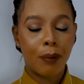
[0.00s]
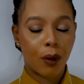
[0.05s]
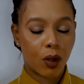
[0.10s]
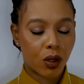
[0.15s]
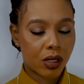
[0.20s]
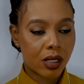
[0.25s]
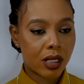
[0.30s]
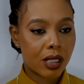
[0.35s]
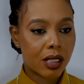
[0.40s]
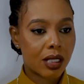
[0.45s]

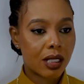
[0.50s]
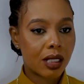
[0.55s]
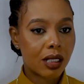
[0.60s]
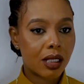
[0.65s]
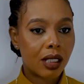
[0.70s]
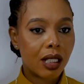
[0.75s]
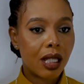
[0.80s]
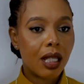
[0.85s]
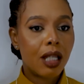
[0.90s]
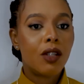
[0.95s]
bus?
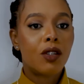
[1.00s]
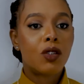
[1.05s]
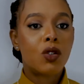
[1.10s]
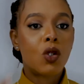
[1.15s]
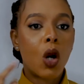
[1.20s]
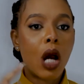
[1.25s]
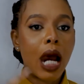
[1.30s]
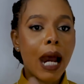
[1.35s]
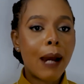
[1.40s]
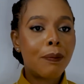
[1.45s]

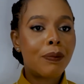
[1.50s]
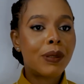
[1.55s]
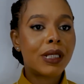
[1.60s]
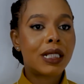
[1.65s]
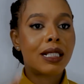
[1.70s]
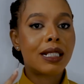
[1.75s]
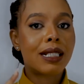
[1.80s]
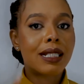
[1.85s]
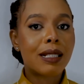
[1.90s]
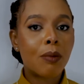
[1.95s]
Your armpit
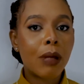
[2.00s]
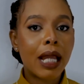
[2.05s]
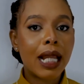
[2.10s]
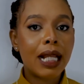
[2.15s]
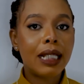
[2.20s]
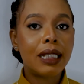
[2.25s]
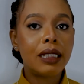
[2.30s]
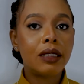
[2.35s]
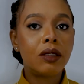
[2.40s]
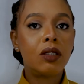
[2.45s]
is
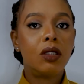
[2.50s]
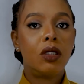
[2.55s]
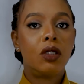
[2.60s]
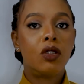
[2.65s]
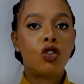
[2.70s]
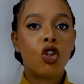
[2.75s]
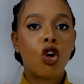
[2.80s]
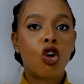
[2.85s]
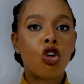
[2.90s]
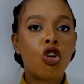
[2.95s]
smelling,
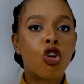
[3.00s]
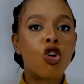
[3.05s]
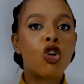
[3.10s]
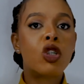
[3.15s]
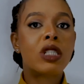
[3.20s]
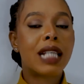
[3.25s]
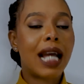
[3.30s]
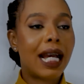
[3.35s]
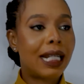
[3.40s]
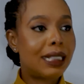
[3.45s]
your
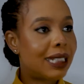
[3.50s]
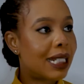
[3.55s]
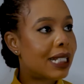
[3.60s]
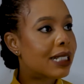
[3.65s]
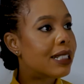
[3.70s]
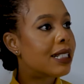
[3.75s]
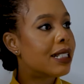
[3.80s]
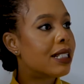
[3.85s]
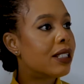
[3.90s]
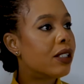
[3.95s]
clothes are
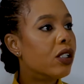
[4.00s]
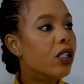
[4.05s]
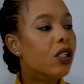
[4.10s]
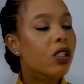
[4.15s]
dirty,